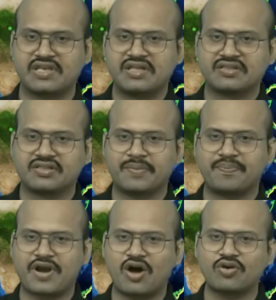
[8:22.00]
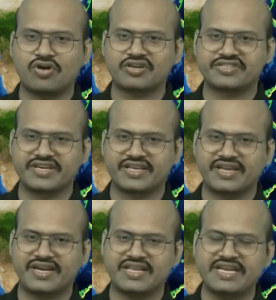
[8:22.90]
The brown dots
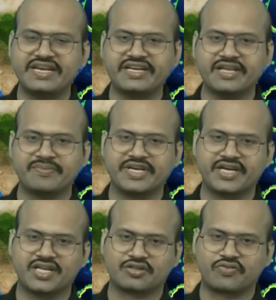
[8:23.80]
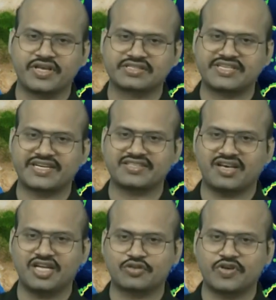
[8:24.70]
indicate intermediate earthquakes, that is
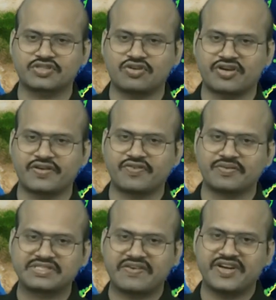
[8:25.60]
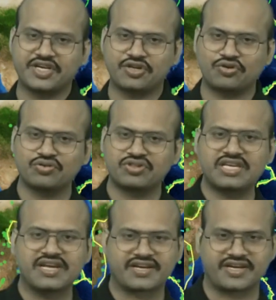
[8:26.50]
earthquakes occurring from 70 to
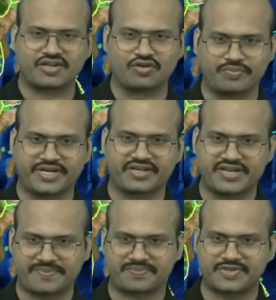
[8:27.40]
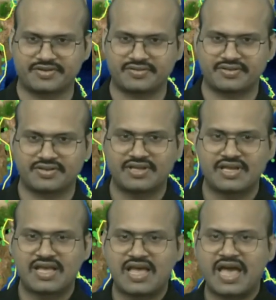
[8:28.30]
300 km depth.
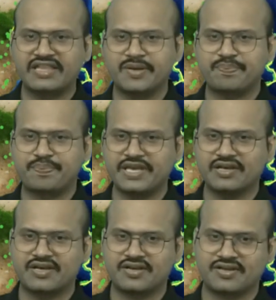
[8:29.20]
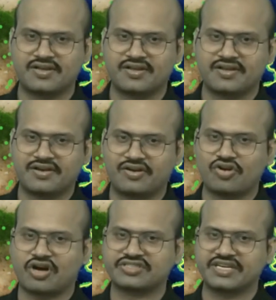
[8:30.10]
And the pink
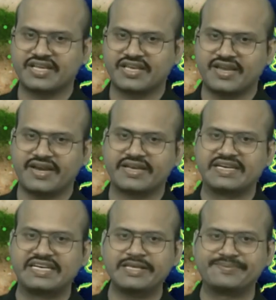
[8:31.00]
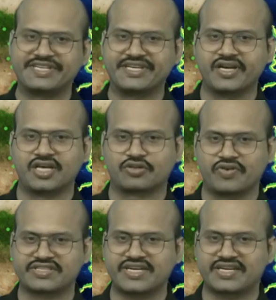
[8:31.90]
dots indicate deep-seated
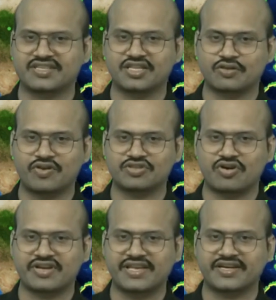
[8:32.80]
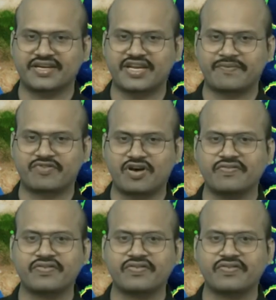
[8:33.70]
earthquakes, that is earthquakes occurring at a depth of